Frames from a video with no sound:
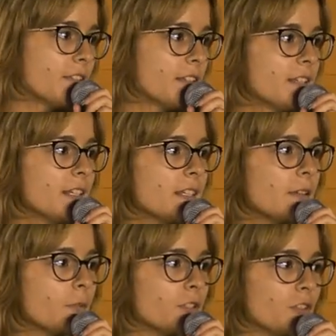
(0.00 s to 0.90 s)
thesis,
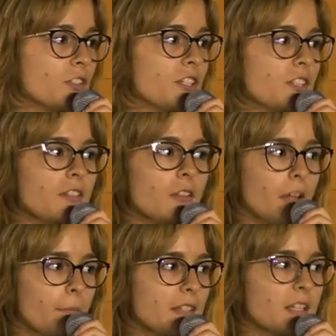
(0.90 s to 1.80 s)
which consisted
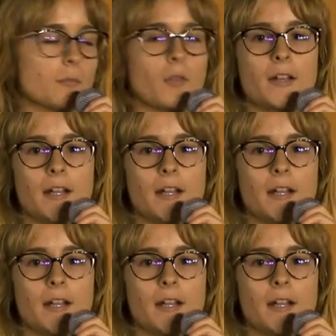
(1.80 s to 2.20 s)
on a business model